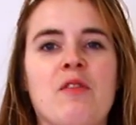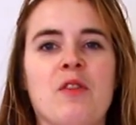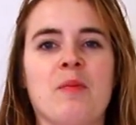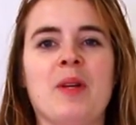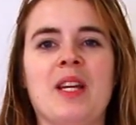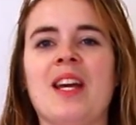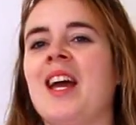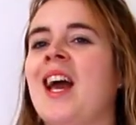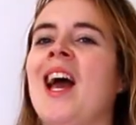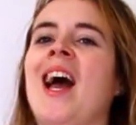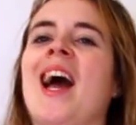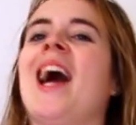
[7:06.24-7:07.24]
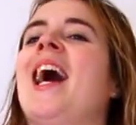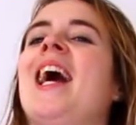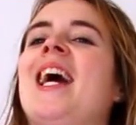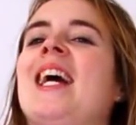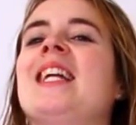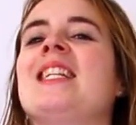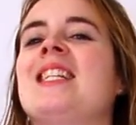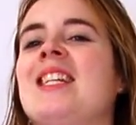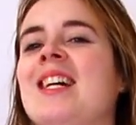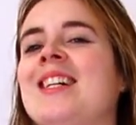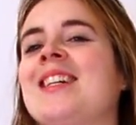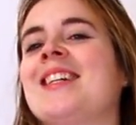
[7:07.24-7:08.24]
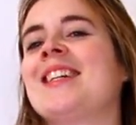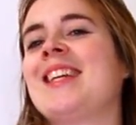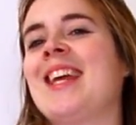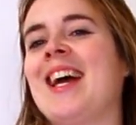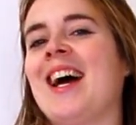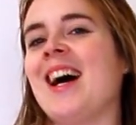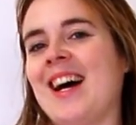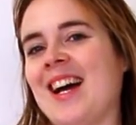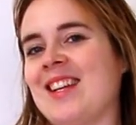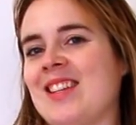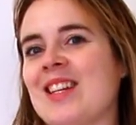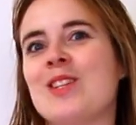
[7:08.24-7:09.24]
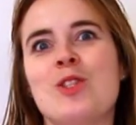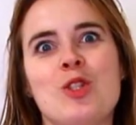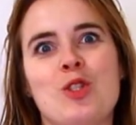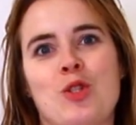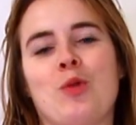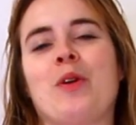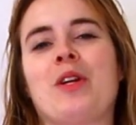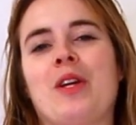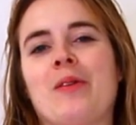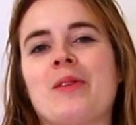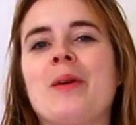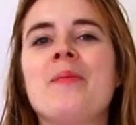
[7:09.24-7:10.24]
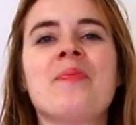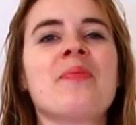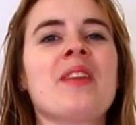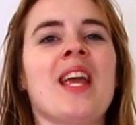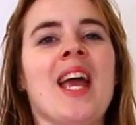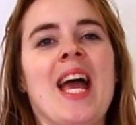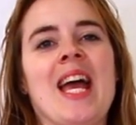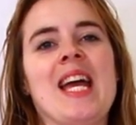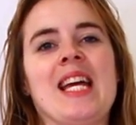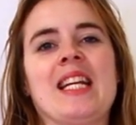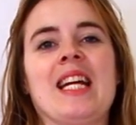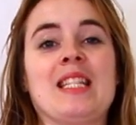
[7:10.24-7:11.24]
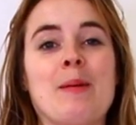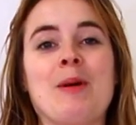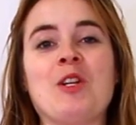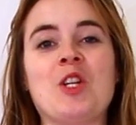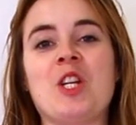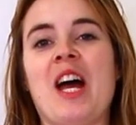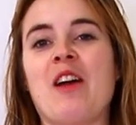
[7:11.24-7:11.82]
for me. And yeah, I think it's super cute. And as I mentioned,